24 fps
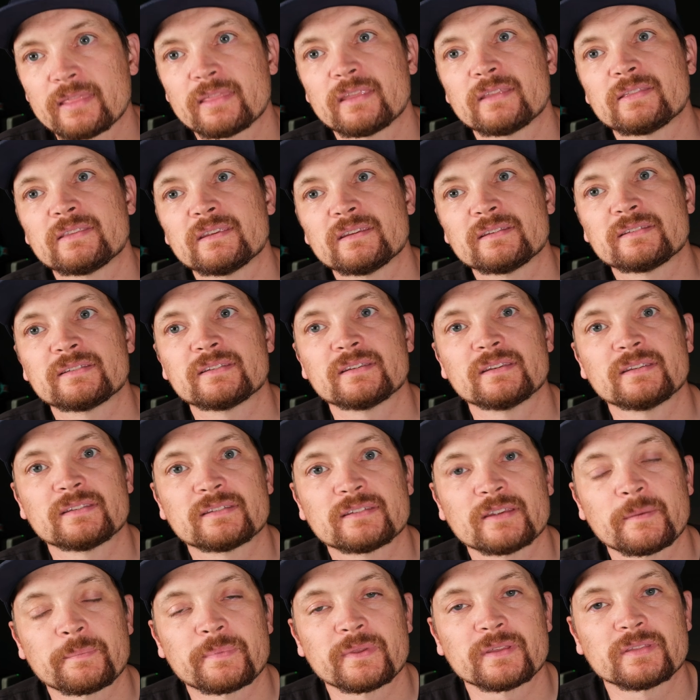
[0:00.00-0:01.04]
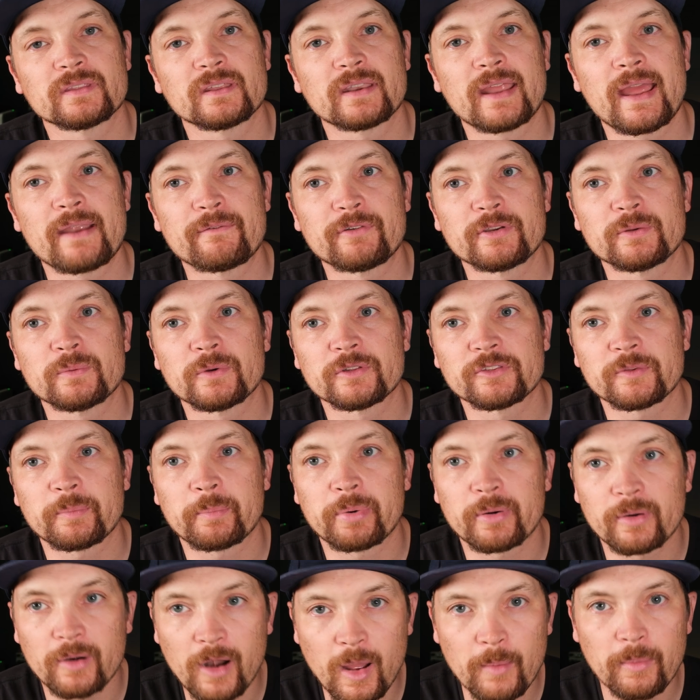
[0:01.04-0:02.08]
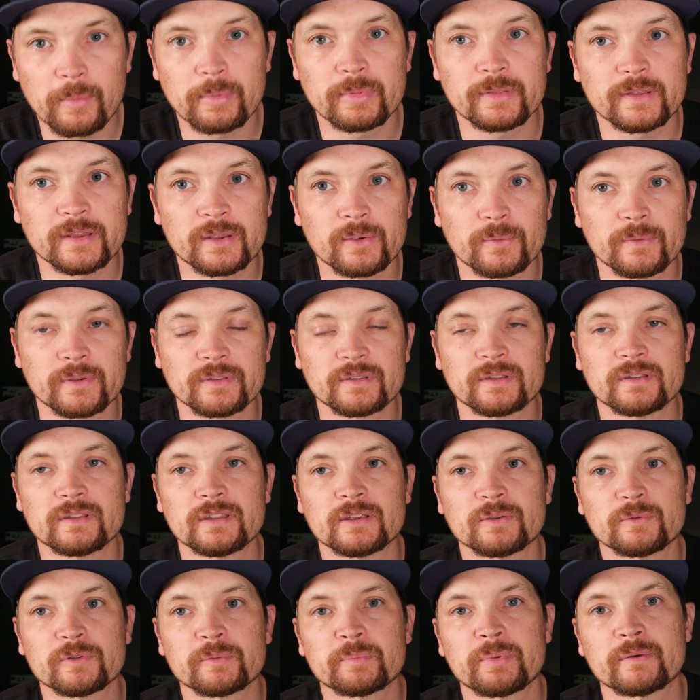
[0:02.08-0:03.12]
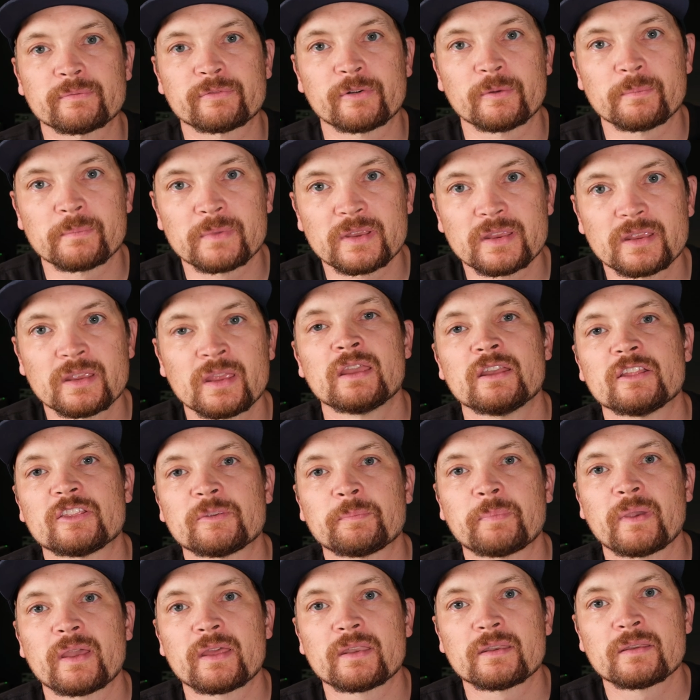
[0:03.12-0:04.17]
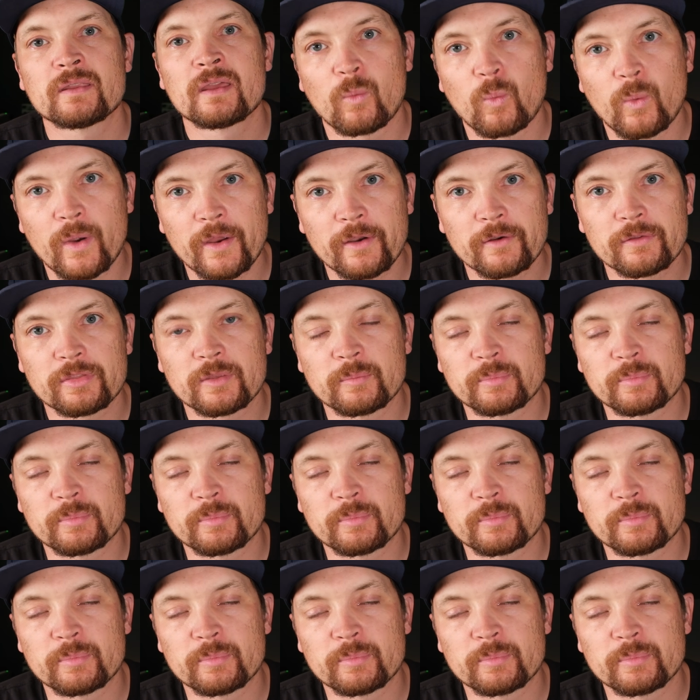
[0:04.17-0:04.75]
that this is something that everyone's probably going to deal with, but for me, it's been where the